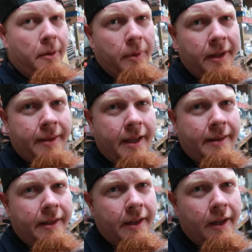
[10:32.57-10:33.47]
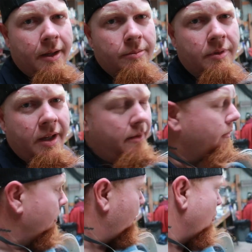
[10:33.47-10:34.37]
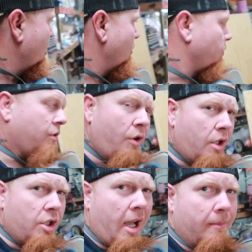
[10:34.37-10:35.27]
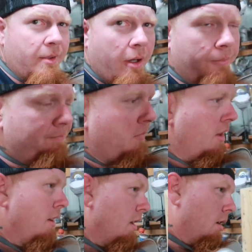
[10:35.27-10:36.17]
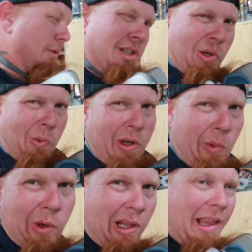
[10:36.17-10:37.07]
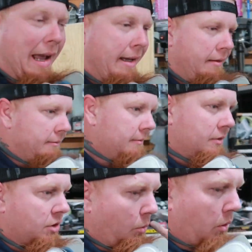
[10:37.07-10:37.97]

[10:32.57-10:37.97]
didn't really think the 2 coats was doing the job, so it was still real light. So I